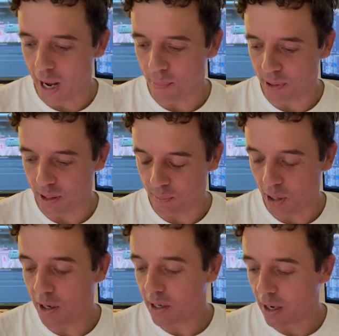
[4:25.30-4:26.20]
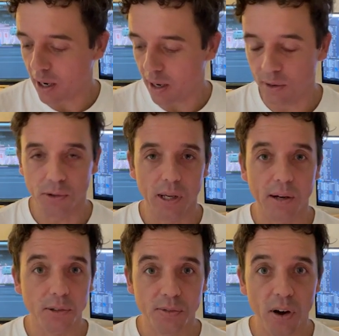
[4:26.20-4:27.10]
happened in America, it
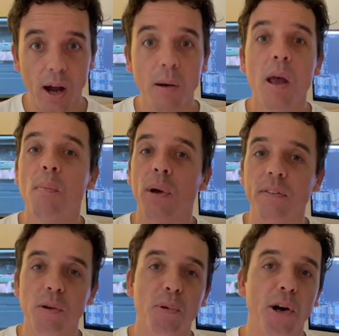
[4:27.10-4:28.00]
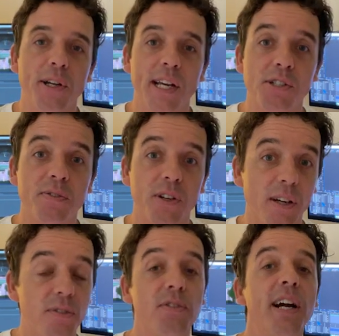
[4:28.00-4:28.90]
was fine. But if you protest for
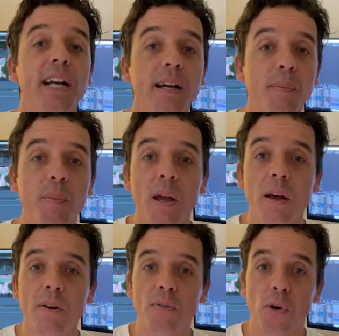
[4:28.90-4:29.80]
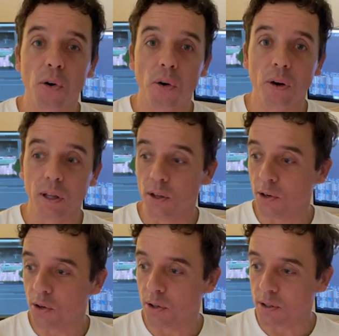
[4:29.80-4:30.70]
your freedom, for
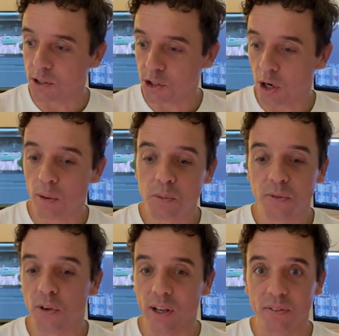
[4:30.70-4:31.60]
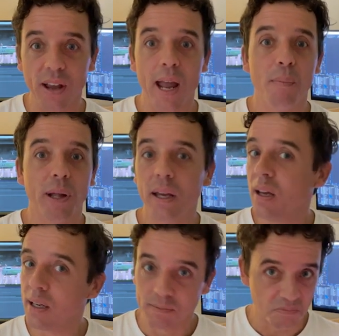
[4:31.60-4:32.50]
your jobs, for your family,
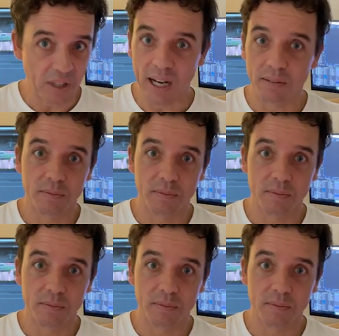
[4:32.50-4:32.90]
no